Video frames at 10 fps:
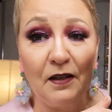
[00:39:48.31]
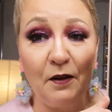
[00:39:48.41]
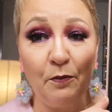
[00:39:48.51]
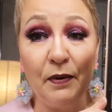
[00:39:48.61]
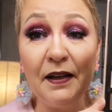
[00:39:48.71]

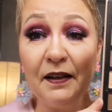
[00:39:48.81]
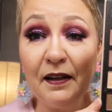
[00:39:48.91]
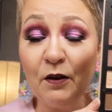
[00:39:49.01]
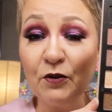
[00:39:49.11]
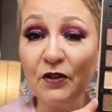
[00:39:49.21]
like
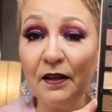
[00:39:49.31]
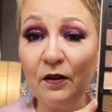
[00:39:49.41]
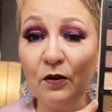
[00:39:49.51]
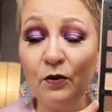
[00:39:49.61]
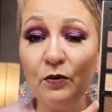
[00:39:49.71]
blending out
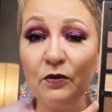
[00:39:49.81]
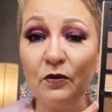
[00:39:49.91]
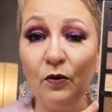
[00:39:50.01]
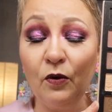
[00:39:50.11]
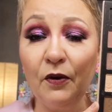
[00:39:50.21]

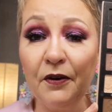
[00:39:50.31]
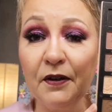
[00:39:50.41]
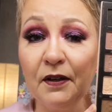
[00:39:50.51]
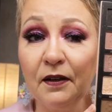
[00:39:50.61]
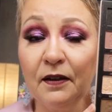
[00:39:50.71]
shadows or